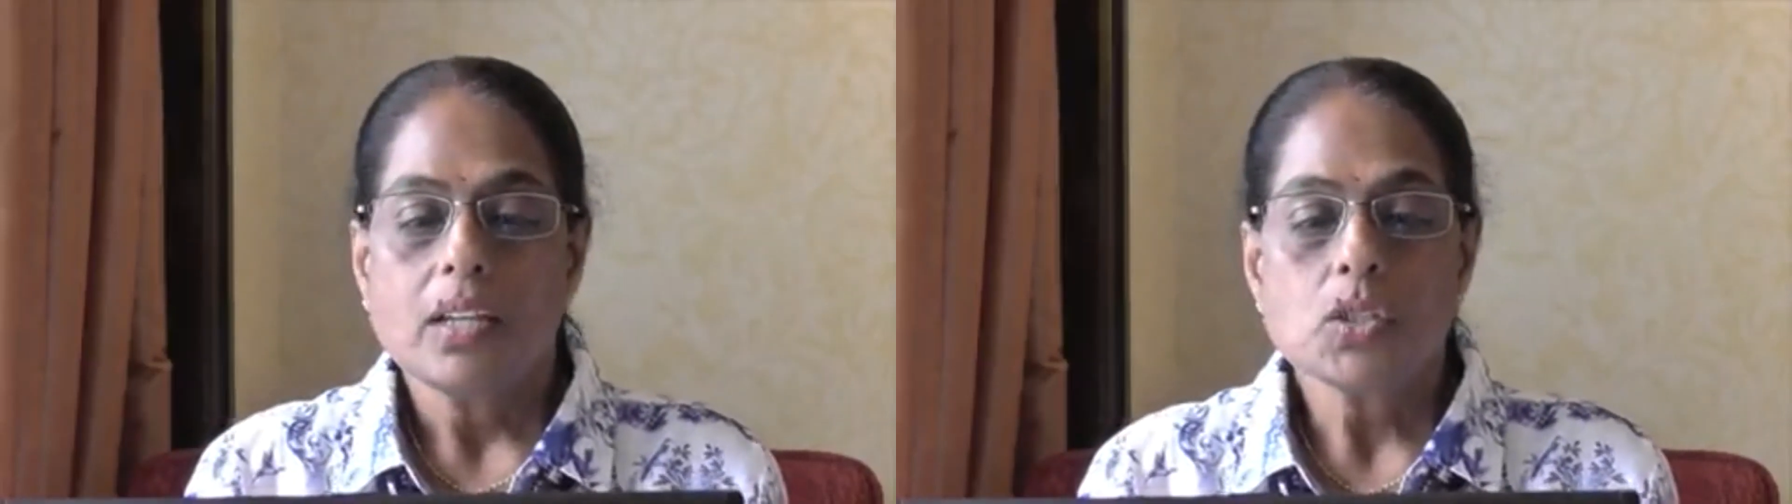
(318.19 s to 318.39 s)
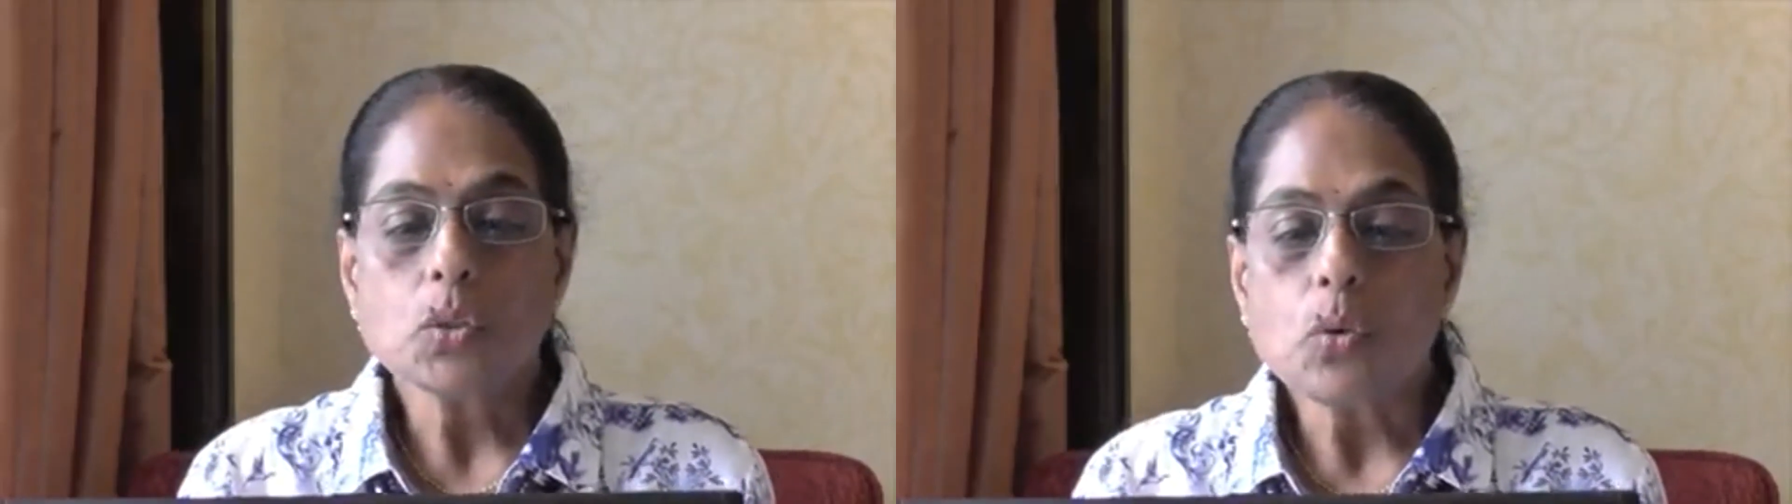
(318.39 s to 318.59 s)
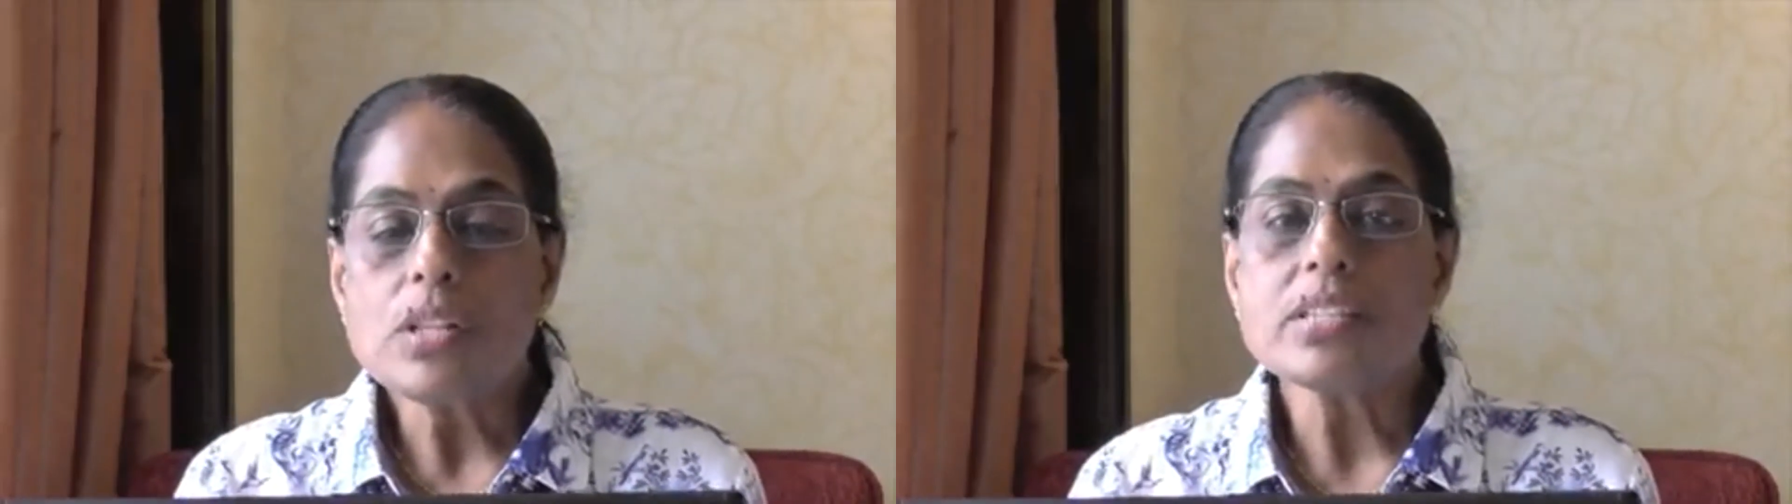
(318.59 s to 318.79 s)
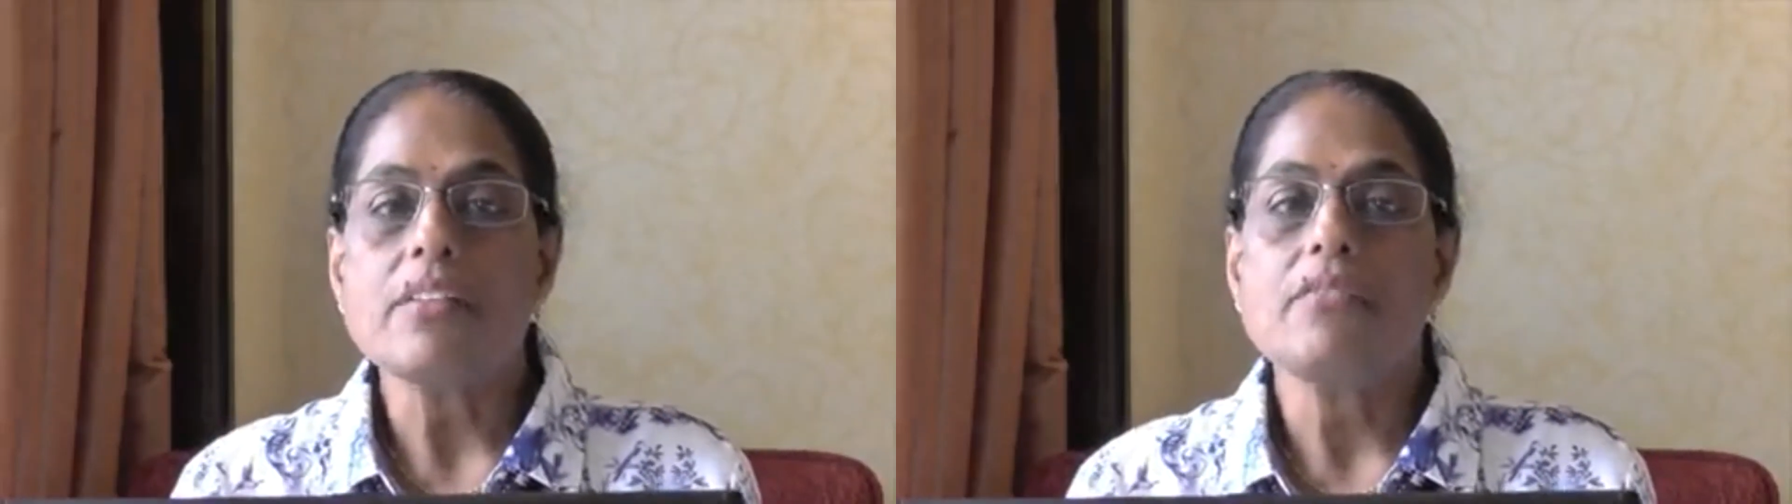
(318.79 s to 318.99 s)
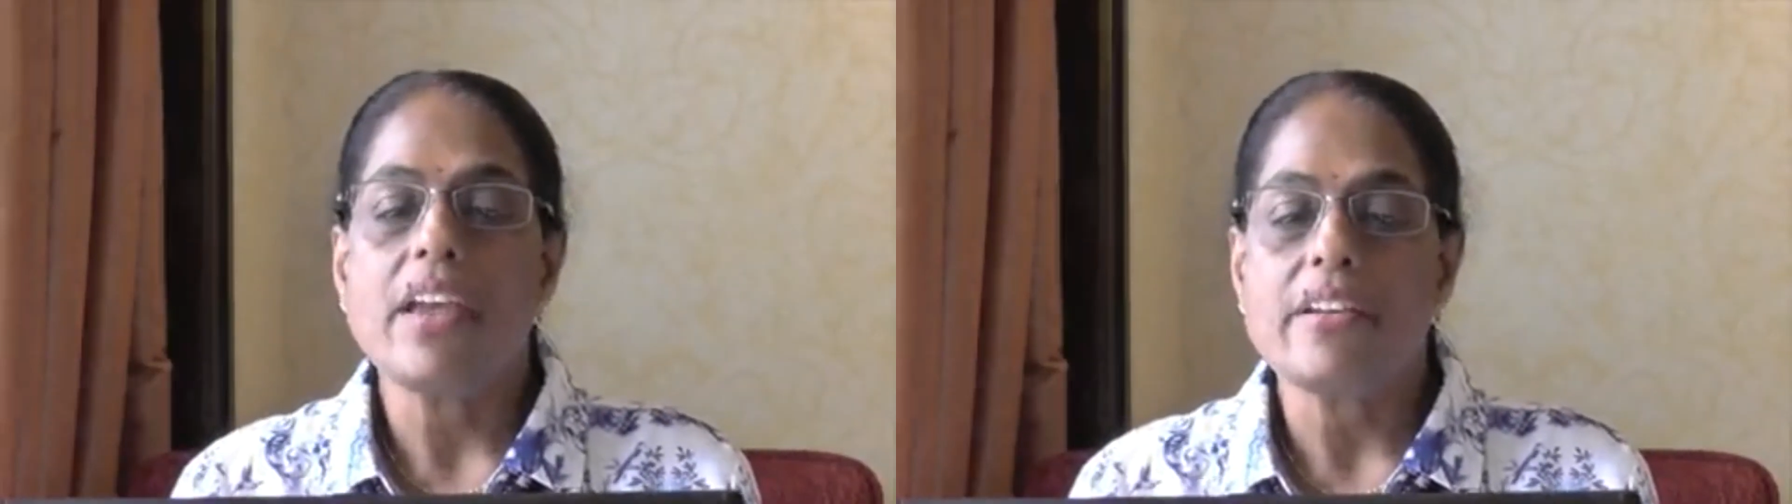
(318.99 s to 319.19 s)
Schools
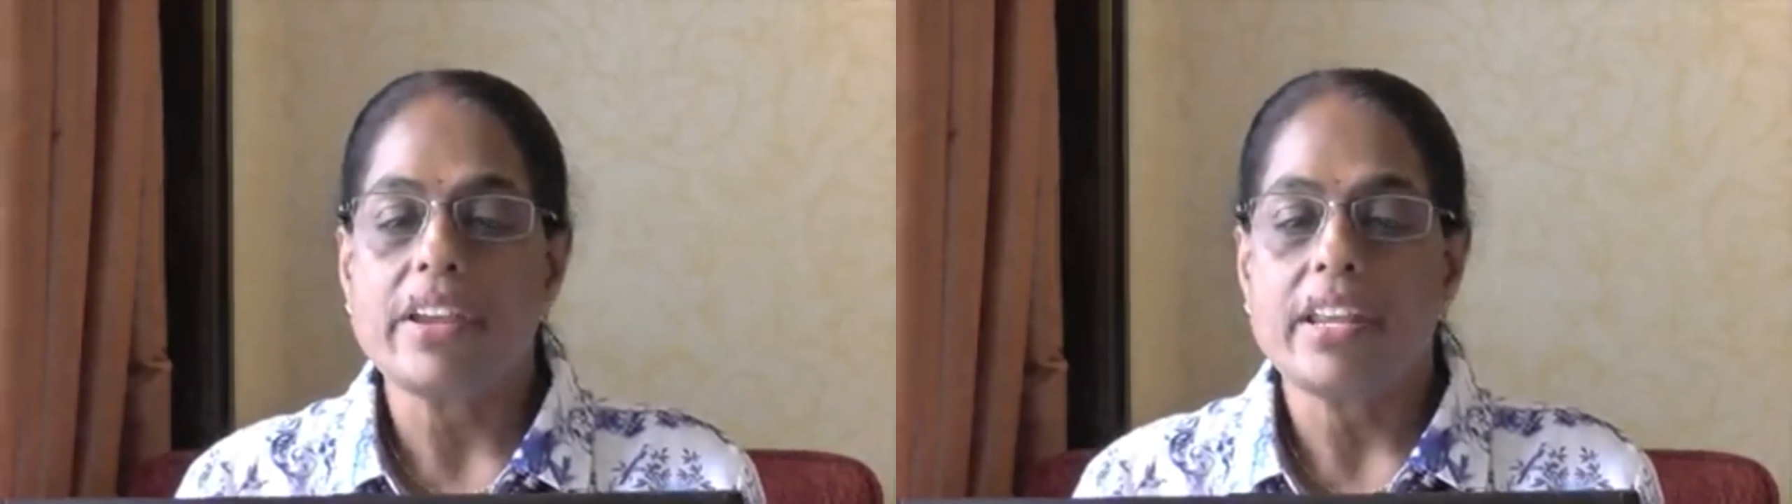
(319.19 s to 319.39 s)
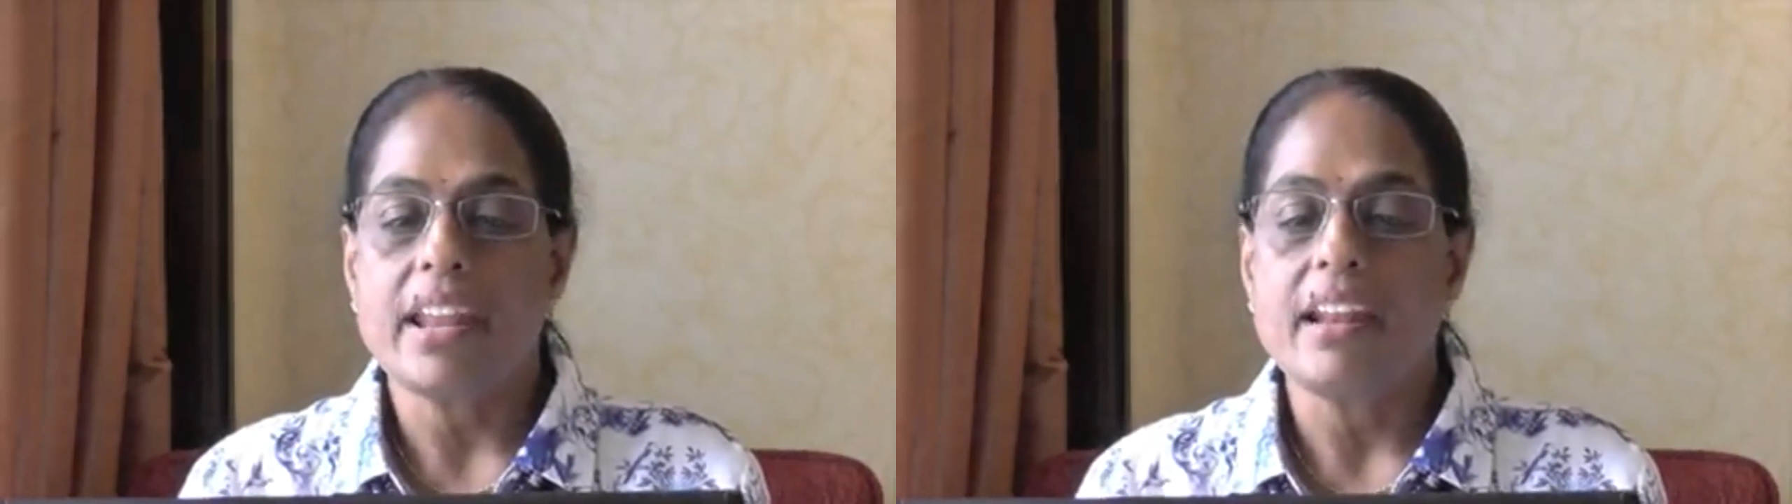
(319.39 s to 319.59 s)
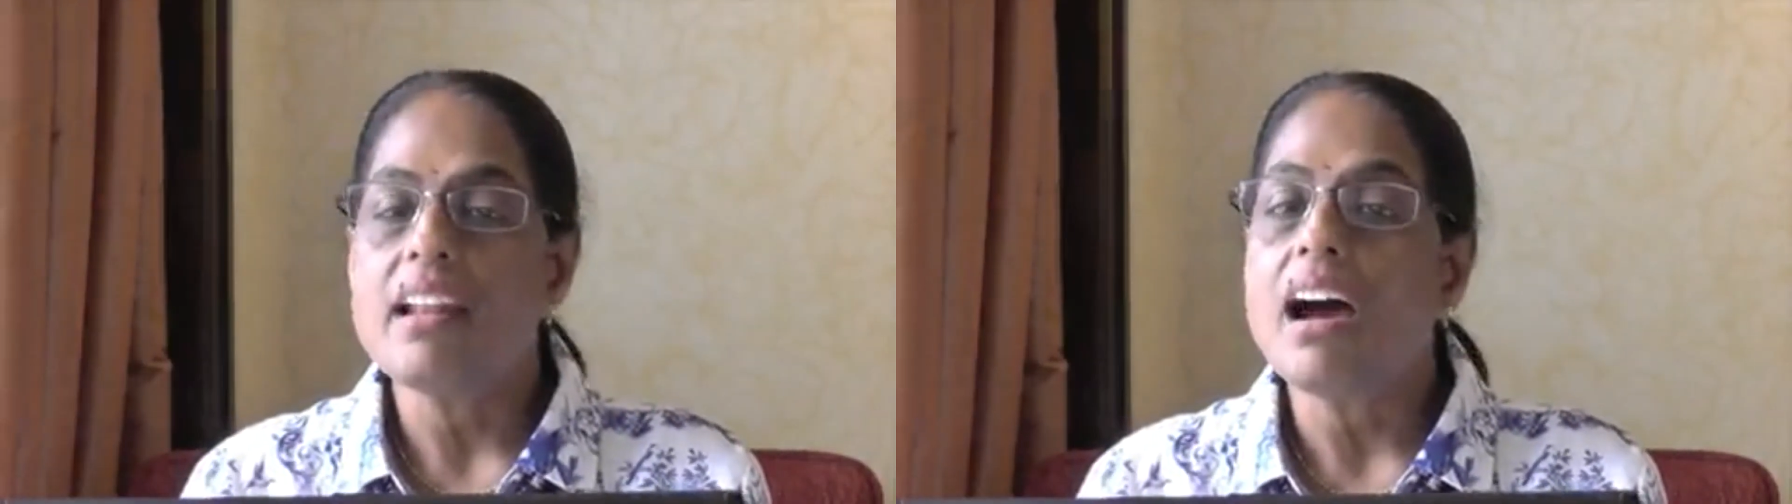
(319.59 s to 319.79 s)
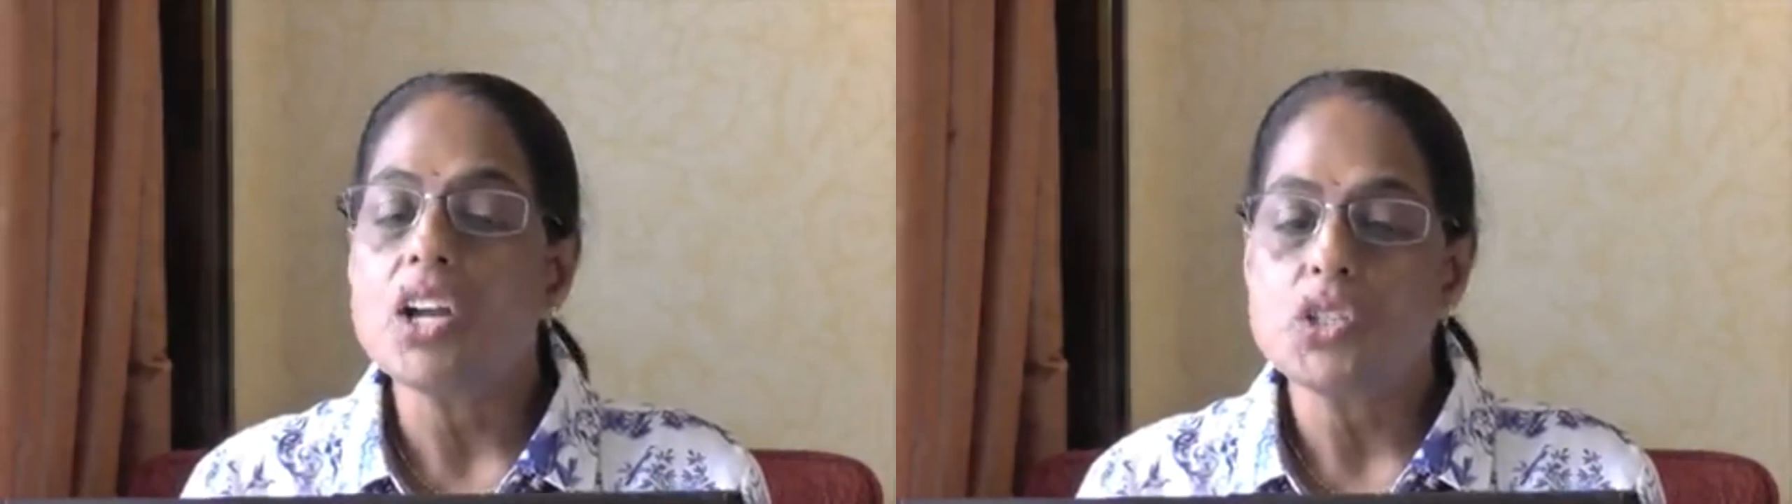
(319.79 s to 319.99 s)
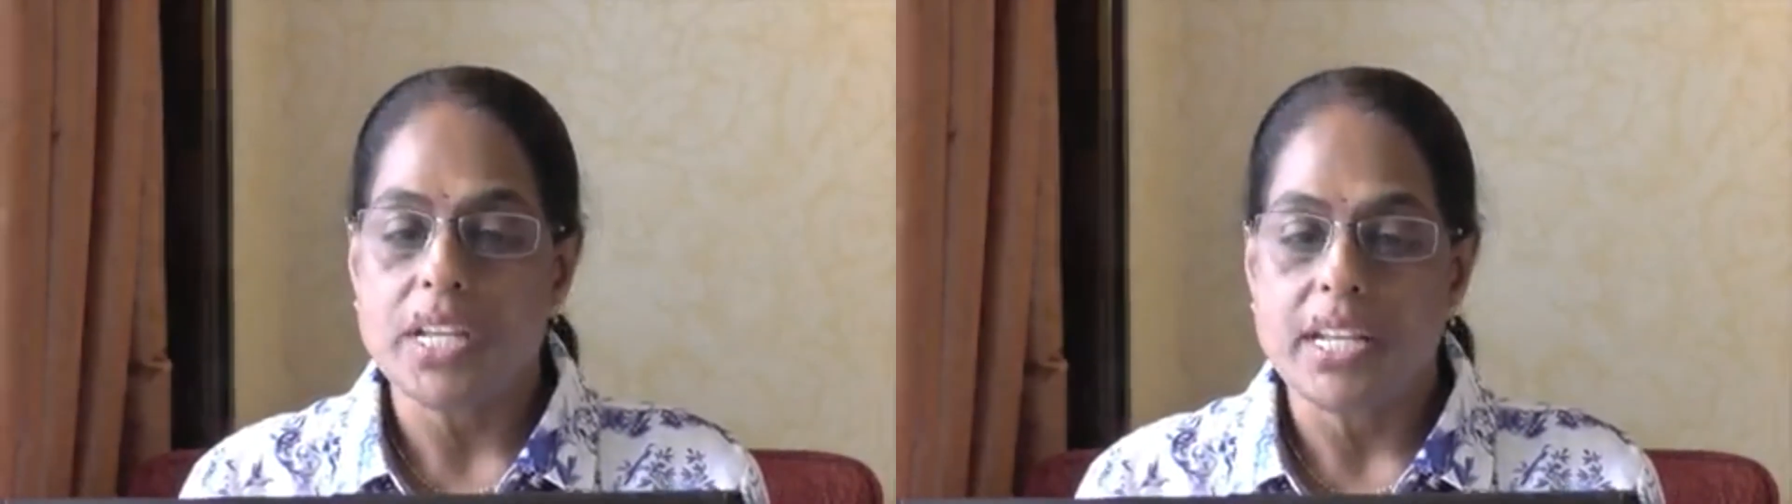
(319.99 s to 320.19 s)
are varied and
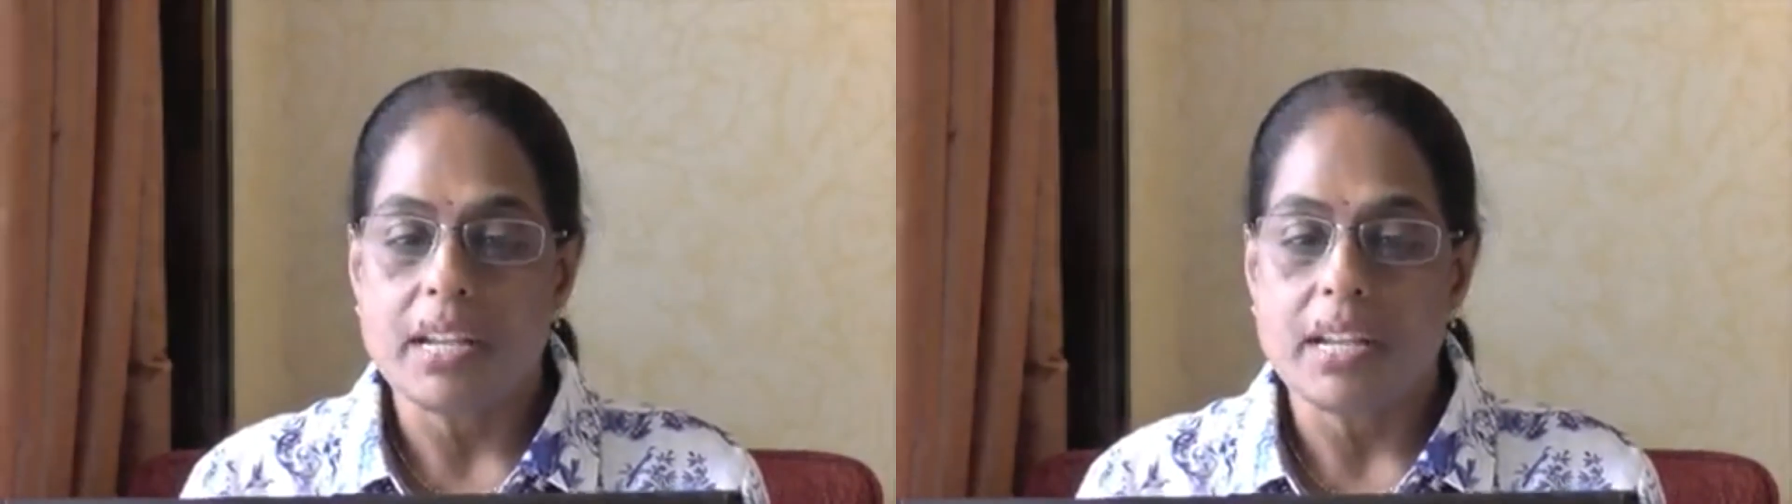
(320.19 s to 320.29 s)
large in